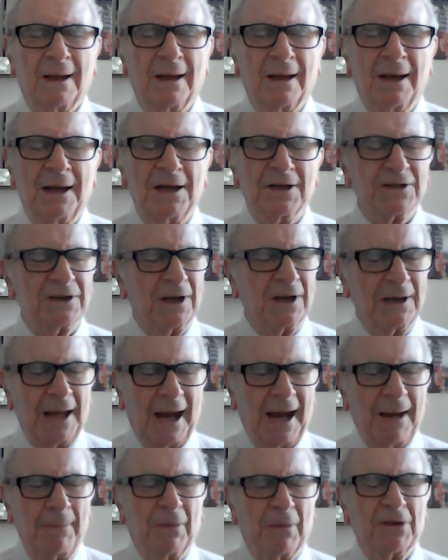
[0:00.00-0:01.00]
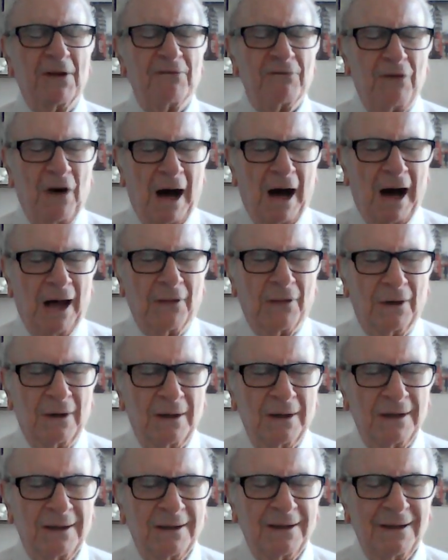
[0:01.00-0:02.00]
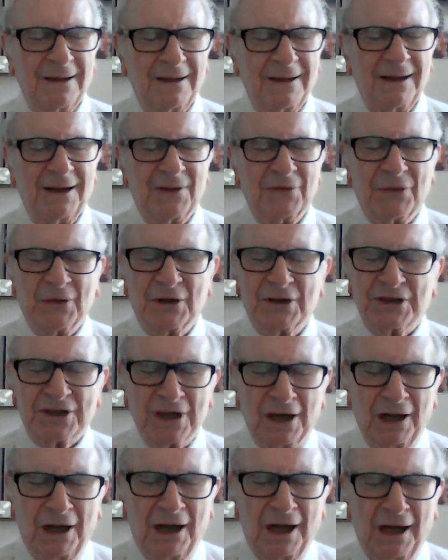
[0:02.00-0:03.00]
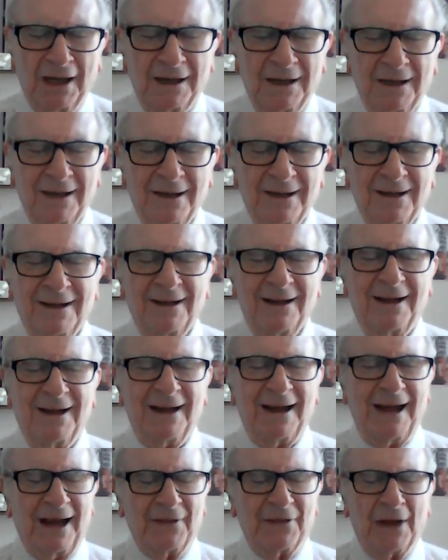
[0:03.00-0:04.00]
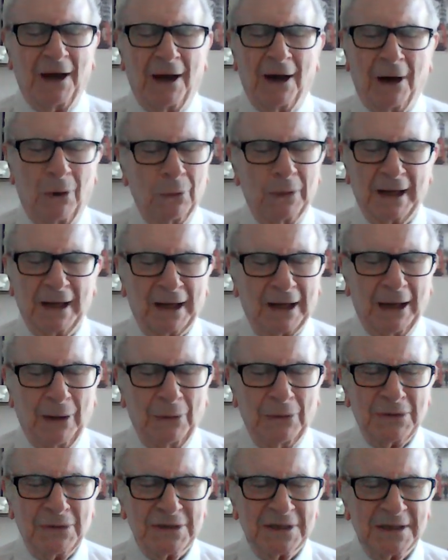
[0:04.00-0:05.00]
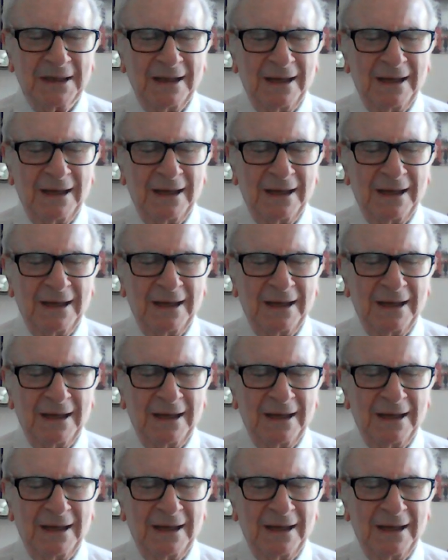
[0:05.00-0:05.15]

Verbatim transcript: is the name of the Father, the Son, and the Holy Ghost.